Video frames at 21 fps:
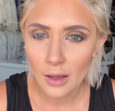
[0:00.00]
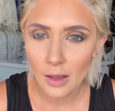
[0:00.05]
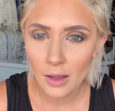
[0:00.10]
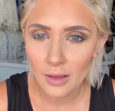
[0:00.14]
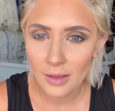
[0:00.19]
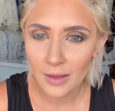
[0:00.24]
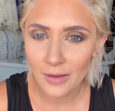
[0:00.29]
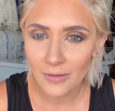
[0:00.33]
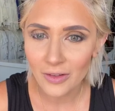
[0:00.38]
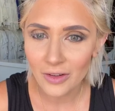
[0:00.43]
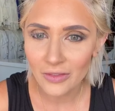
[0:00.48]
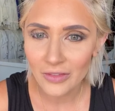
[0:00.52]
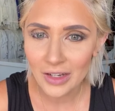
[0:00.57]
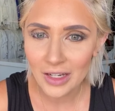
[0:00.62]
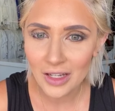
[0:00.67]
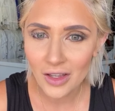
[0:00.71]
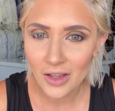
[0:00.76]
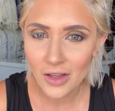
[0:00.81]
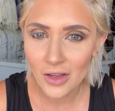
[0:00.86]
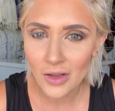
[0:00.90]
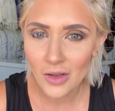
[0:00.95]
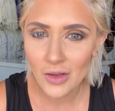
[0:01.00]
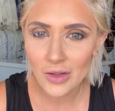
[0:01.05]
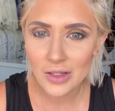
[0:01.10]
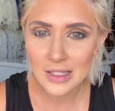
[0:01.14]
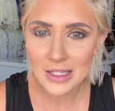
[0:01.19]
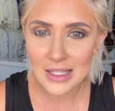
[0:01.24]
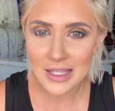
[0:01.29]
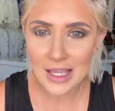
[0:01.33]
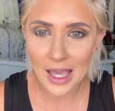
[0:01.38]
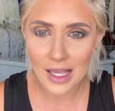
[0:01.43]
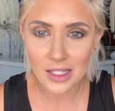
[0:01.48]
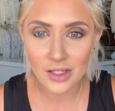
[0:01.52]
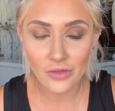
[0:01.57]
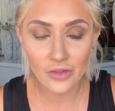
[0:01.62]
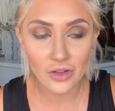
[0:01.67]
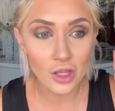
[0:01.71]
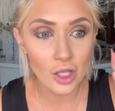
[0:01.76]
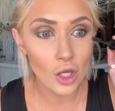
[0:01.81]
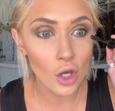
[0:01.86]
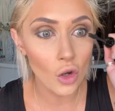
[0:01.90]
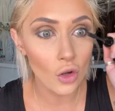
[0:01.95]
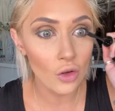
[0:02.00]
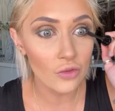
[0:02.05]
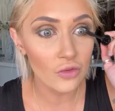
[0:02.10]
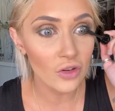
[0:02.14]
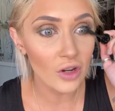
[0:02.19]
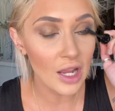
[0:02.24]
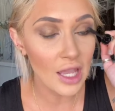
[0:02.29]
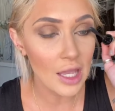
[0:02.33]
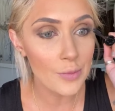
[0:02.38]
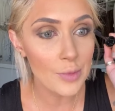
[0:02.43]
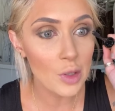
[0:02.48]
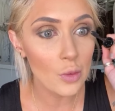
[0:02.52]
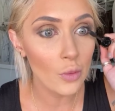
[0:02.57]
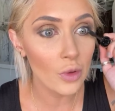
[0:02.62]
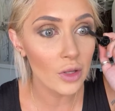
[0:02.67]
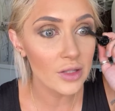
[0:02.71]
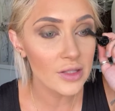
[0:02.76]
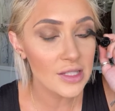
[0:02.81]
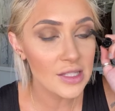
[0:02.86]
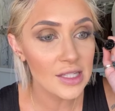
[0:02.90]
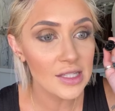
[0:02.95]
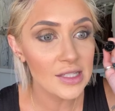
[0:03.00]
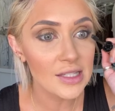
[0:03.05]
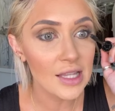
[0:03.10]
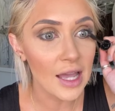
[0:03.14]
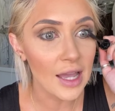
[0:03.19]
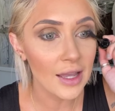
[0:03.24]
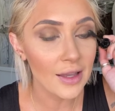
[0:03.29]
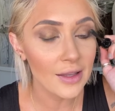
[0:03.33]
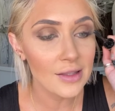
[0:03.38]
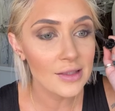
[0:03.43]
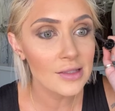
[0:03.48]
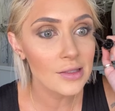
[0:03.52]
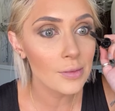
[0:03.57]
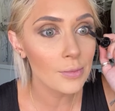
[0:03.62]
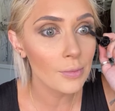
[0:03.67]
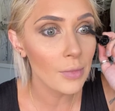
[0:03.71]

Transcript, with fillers: Love your videos. Yes, for the code for Amy Waltz Designs,